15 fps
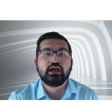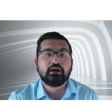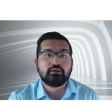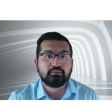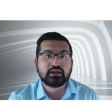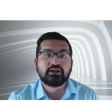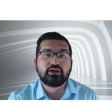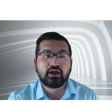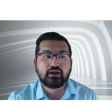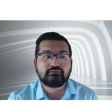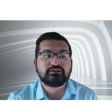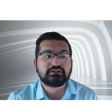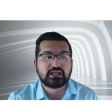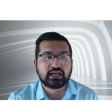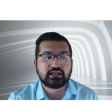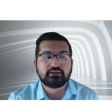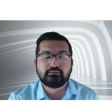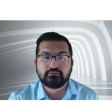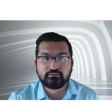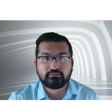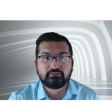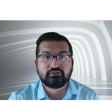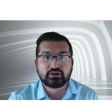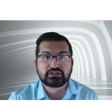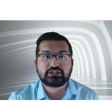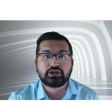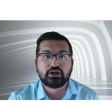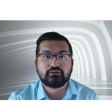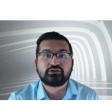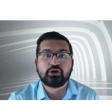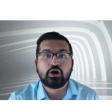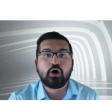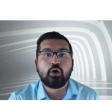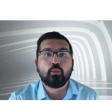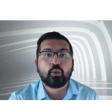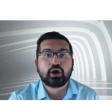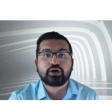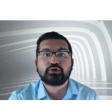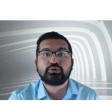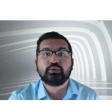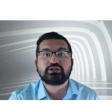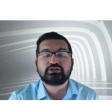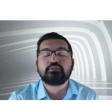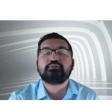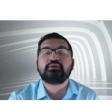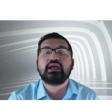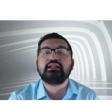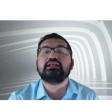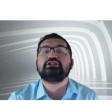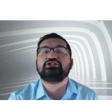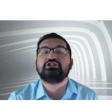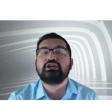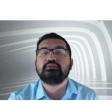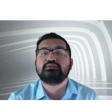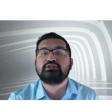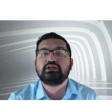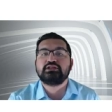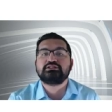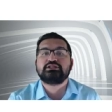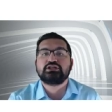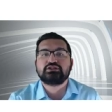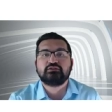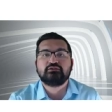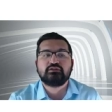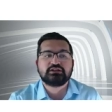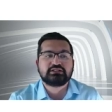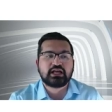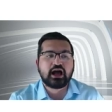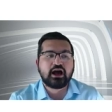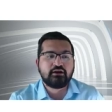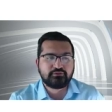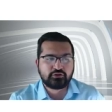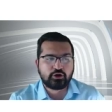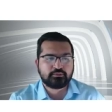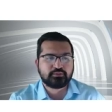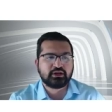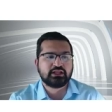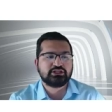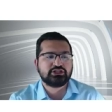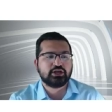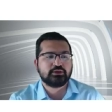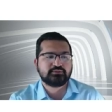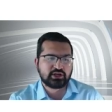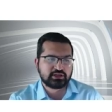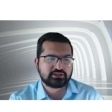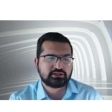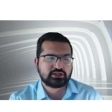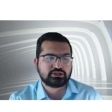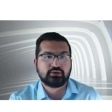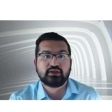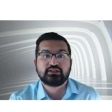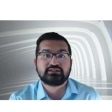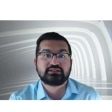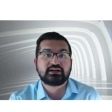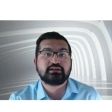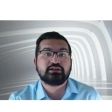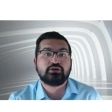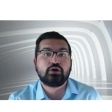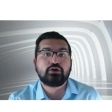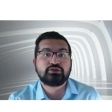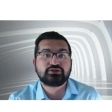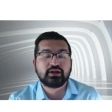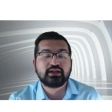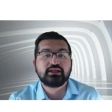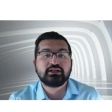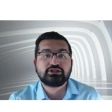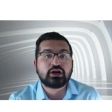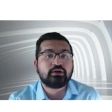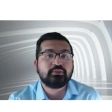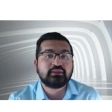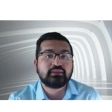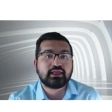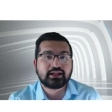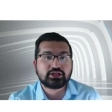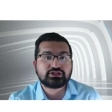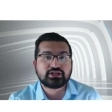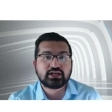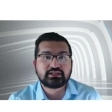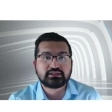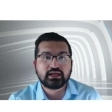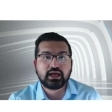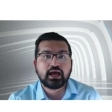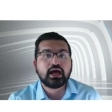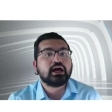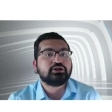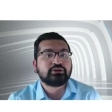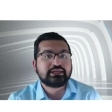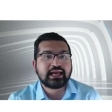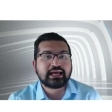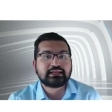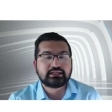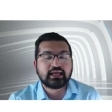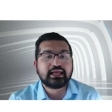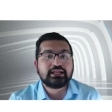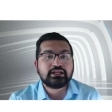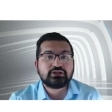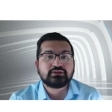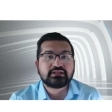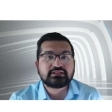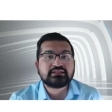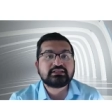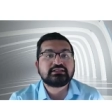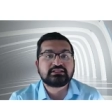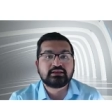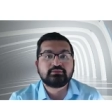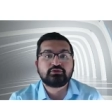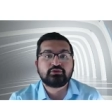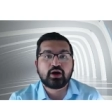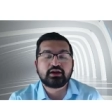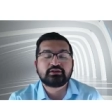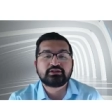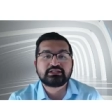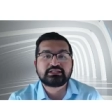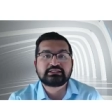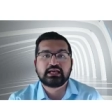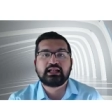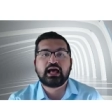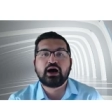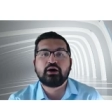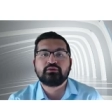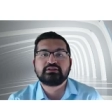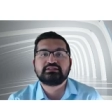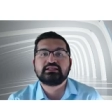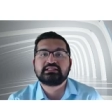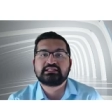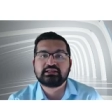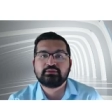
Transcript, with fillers: but you have to take first you have to work towards obtaining GMC registration first. After obtaining GMC registration, you can start a non-training job in the NHS to get into the system, to understand how the system